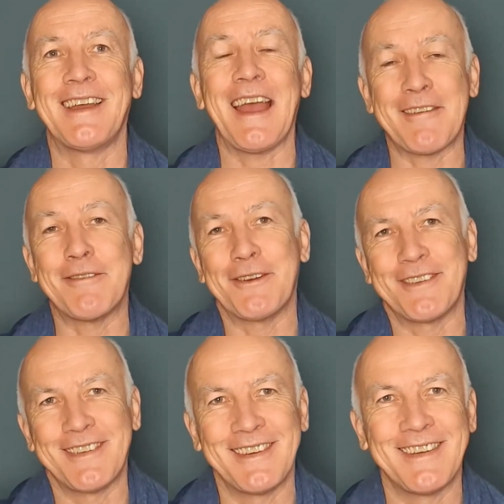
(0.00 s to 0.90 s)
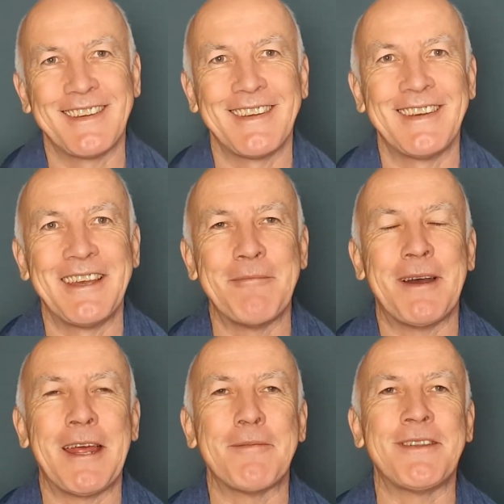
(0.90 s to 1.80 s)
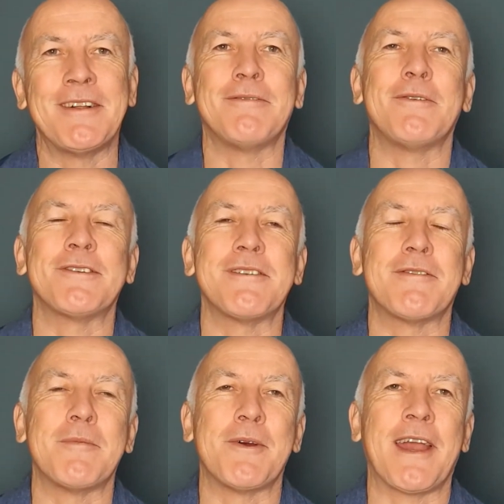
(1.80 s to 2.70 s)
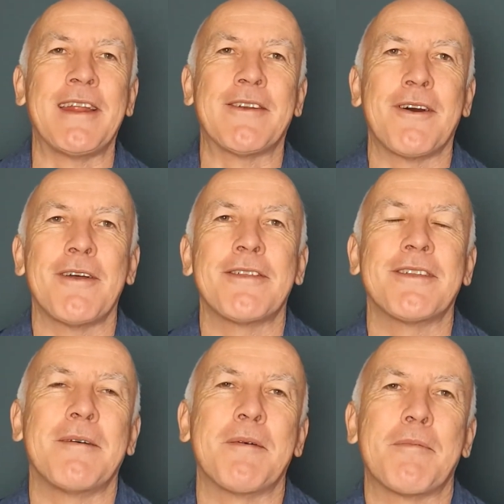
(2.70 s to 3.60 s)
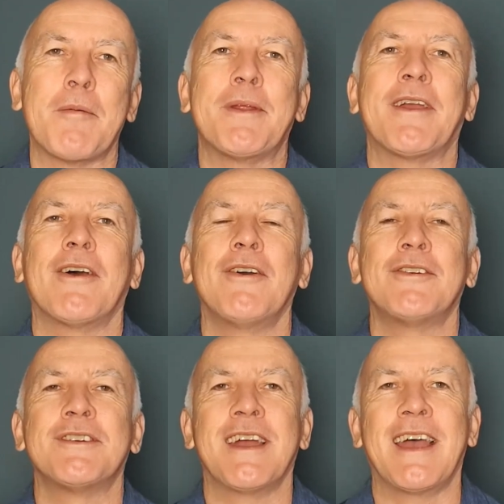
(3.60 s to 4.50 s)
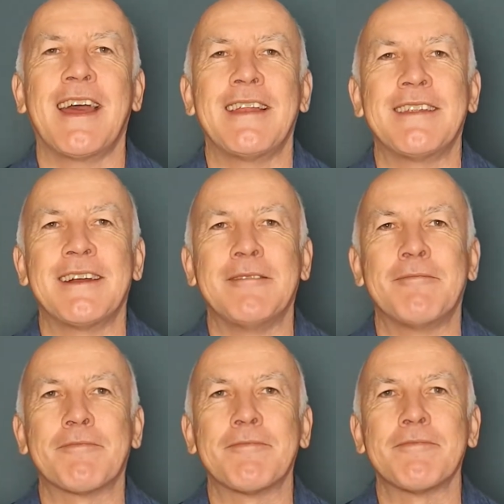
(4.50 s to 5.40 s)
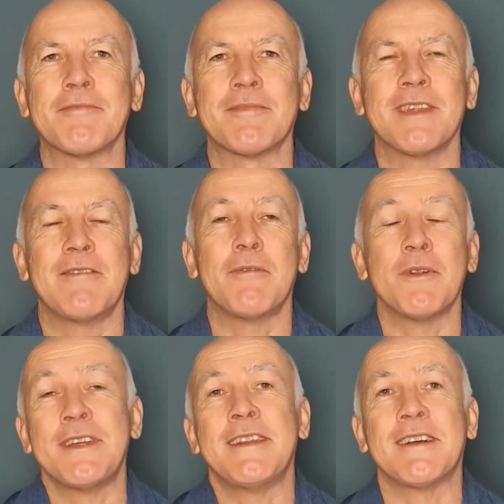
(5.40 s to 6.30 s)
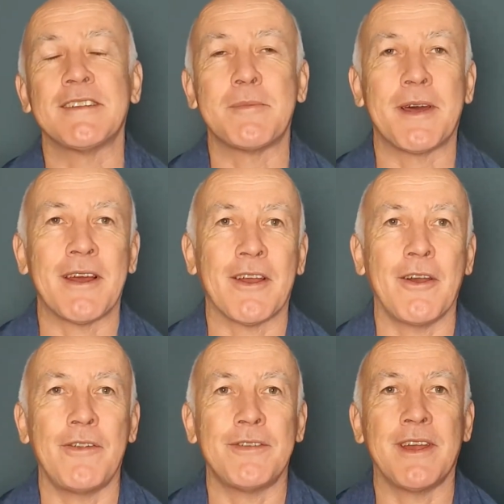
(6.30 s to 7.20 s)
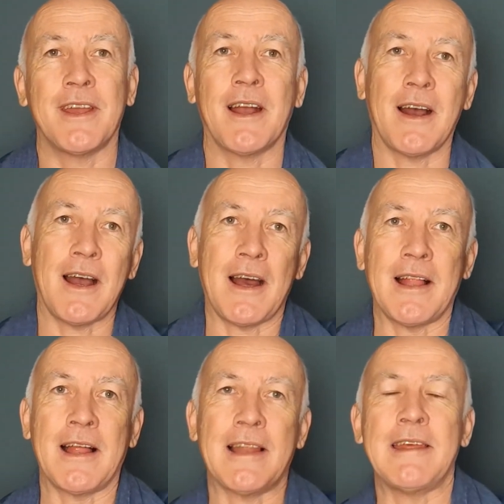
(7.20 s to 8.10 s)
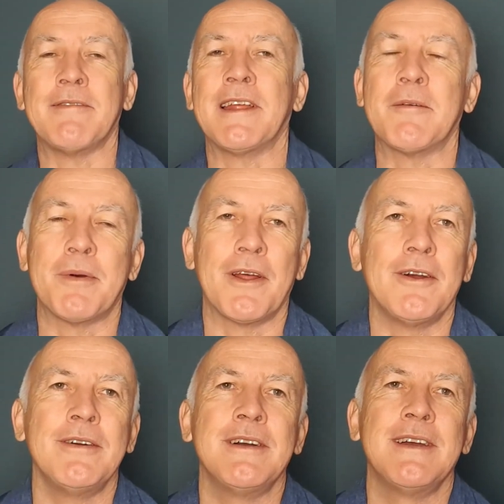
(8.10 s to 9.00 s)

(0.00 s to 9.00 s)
at first. My name is Neil Forster from Organic Growth. I'm a property coach. And if you want details about our coaching, I'll leave a link below.